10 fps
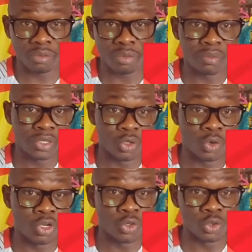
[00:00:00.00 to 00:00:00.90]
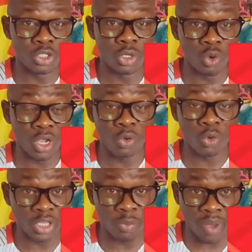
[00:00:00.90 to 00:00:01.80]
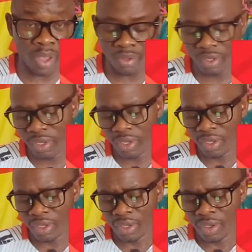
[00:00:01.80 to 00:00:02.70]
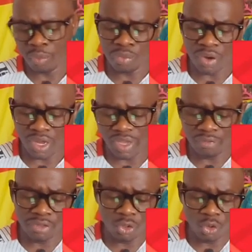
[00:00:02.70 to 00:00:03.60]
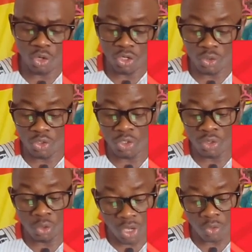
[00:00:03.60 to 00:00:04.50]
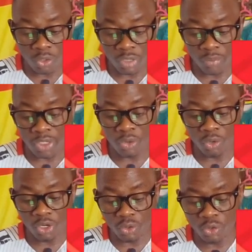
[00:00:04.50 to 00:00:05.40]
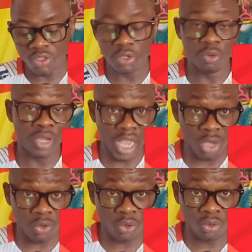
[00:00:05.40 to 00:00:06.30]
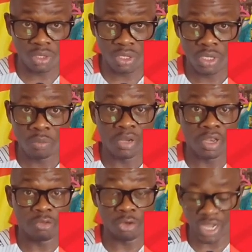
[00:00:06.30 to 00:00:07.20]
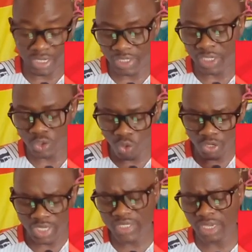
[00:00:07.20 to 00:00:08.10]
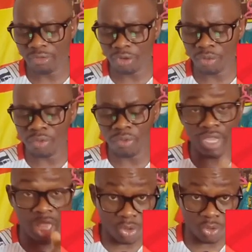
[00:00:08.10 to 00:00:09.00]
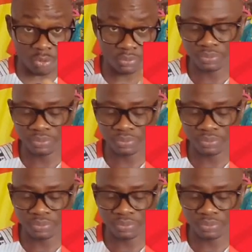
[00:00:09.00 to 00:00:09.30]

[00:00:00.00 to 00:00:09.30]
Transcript: maybe they're going to use the local goalkeeper, but if they're not going to use the local goalkeeper, they're going to use Ricardo playing for Casa. So let's start from Ricardo